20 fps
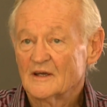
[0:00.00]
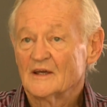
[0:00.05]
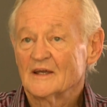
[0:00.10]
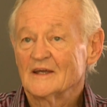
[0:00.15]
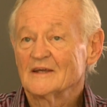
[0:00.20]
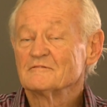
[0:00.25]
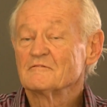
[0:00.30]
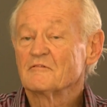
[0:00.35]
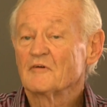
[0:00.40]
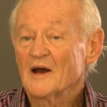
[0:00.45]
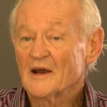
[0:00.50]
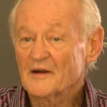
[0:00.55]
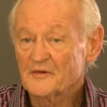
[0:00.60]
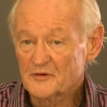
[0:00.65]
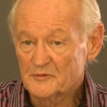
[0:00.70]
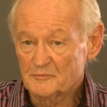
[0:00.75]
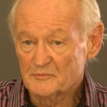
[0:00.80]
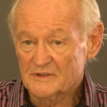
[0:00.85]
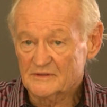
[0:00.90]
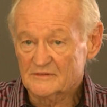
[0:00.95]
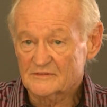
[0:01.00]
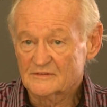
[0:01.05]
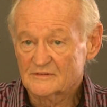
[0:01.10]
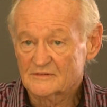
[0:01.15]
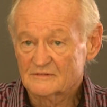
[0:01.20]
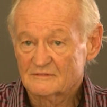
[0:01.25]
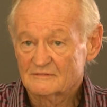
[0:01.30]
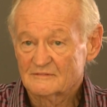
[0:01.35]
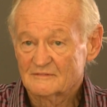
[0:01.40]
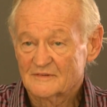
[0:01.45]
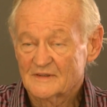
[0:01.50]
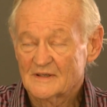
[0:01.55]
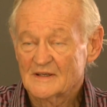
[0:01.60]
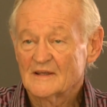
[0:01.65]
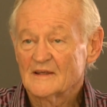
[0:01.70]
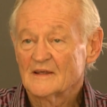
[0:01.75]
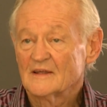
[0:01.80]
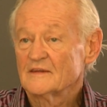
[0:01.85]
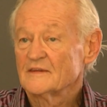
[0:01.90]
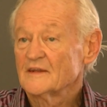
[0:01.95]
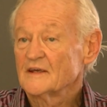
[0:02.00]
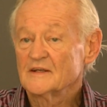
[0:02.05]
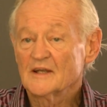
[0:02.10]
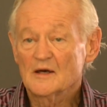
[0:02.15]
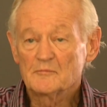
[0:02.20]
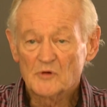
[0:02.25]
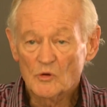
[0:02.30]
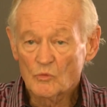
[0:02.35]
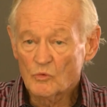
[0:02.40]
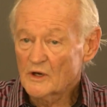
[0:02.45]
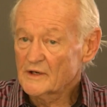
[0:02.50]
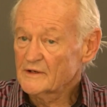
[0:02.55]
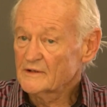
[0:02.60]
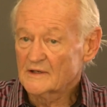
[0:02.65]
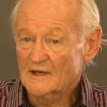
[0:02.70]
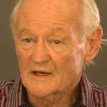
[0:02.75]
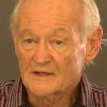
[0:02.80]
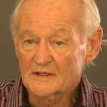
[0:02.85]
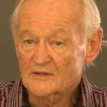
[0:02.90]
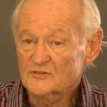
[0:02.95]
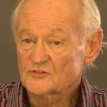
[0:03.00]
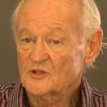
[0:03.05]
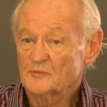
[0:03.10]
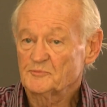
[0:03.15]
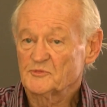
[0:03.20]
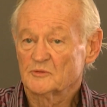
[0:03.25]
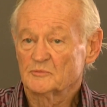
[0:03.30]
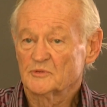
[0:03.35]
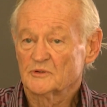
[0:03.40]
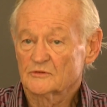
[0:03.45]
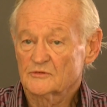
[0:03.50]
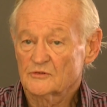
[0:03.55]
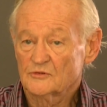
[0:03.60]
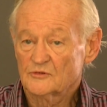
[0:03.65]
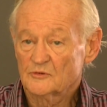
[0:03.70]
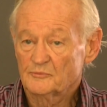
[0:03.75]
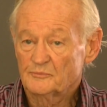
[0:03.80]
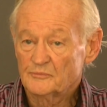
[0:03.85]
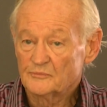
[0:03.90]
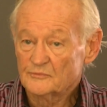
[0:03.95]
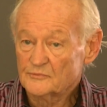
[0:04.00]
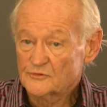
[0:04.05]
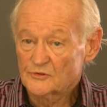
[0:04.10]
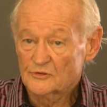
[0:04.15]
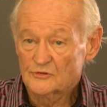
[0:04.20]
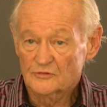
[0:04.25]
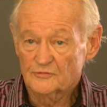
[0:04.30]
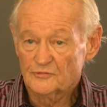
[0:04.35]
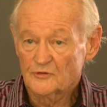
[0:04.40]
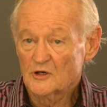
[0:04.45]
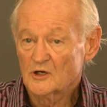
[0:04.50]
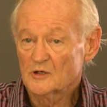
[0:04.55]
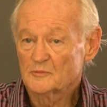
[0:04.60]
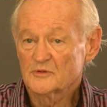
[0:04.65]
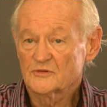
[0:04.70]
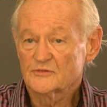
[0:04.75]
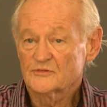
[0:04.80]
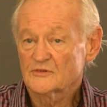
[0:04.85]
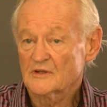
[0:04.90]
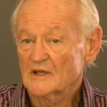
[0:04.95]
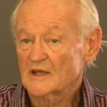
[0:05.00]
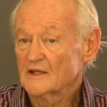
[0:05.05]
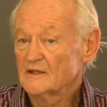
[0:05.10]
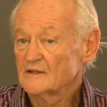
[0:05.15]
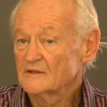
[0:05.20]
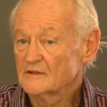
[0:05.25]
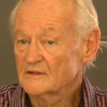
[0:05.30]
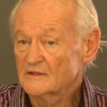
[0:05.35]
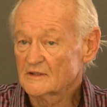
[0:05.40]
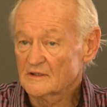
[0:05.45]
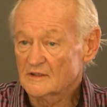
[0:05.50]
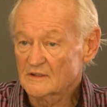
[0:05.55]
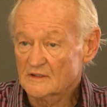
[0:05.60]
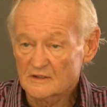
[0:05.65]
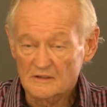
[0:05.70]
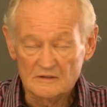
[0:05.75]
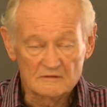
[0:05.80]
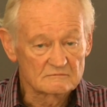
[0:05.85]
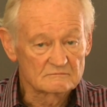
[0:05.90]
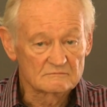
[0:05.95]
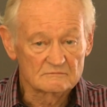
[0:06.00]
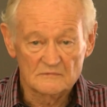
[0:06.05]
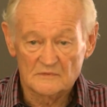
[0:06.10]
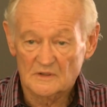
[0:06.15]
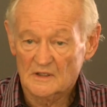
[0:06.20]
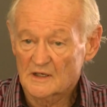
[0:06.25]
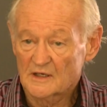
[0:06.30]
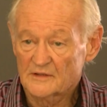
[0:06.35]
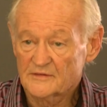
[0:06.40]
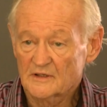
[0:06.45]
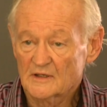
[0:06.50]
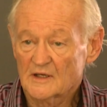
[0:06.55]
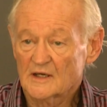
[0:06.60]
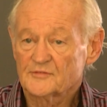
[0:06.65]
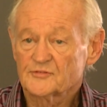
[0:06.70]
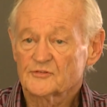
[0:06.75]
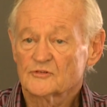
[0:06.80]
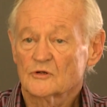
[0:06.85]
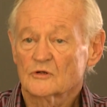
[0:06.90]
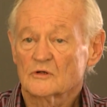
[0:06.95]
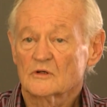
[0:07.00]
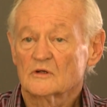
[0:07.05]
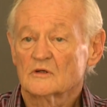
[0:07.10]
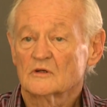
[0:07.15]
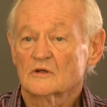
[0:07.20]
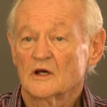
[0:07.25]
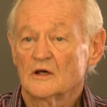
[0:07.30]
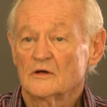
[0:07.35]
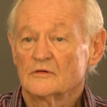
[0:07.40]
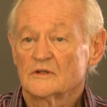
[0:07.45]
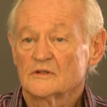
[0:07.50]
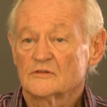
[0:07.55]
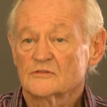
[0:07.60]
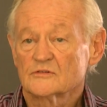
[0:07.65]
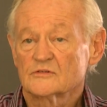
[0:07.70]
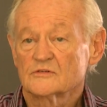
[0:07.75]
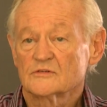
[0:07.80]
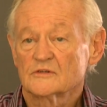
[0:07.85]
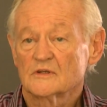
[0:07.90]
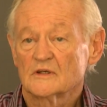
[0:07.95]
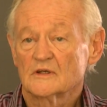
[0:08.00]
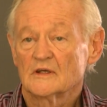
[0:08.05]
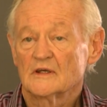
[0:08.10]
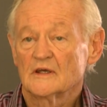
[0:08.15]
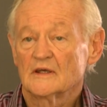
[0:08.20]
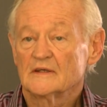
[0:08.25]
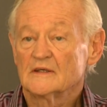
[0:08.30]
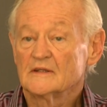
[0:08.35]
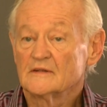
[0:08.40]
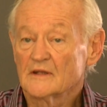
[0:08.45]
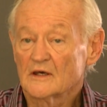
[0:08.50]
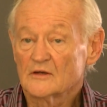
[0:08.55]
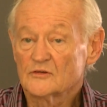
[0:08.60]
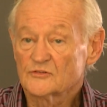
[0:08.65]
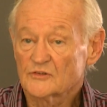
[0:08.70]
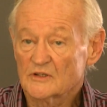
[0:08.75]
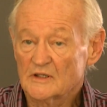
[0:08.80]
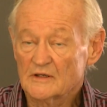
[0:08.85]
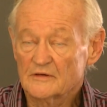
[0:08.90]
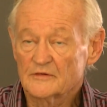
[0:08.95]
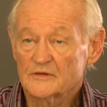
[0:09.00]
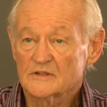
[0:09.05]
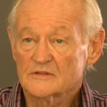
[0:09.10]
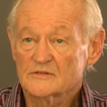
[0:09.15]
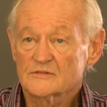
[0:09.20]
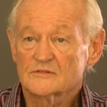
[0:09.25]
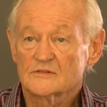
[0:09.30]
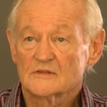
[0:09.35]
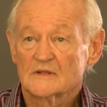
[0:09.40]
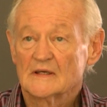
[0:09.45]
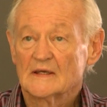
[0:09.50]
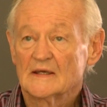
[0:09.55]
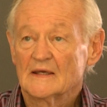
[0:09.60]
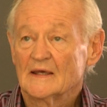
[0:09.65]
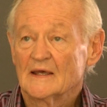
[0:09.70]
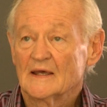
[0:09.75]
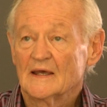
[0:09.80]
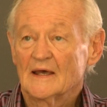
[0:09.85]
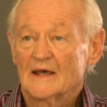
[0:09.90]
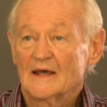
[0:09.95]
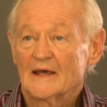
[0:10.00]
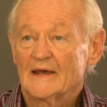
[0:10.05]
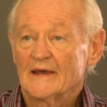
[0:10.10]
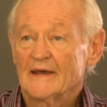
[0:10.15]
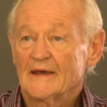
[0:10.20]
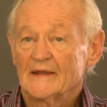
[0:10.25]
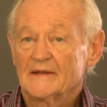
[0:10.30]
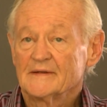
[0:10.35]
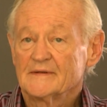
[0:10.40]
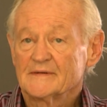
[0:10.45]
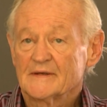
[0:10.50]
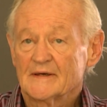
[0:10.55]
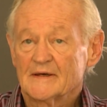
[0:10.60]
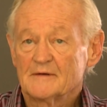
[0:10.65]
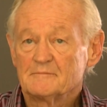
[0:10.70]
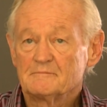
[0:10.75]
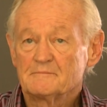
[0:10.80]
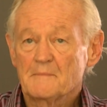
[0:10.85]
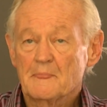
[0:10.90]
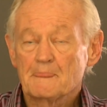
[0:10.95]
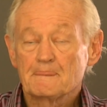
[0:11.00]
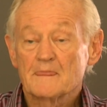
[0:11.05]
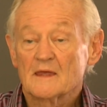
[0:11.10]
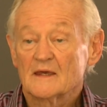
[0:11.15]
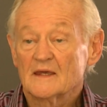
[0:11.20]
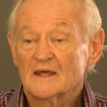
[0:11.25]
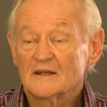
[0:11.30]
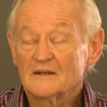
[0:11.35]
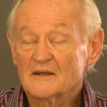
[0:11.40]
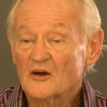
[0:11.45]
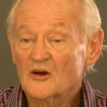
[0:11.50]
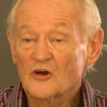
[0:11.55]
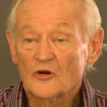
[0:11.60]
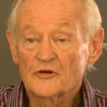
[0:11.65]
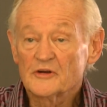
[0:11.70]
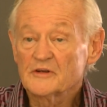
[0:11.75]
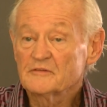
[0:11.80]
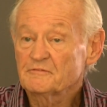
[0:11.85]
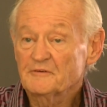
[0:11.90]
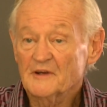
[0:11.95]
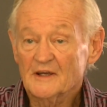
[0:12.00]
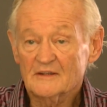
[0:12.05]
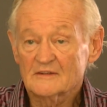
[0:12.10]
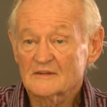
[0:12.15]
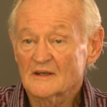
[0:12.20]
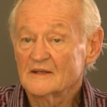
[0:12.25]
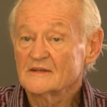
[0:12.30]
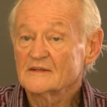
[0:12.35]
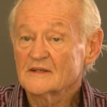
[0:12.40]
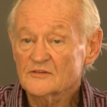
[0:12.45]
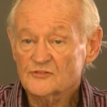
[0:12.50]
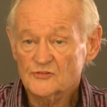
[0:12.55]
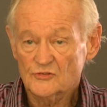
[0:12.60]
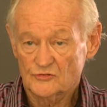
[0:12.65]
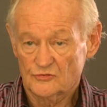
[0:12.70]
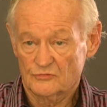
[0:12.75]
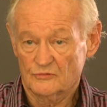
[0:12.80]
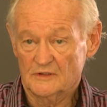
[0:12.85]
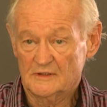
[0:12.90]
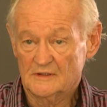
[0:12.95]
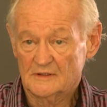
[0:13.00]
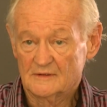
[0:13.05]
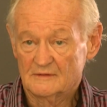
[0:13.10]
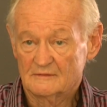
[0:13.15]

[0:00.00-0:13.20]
environment, they're, number one, unacceptable to the farmers and the other livestock owners in those areas, and are in fact unnecessary.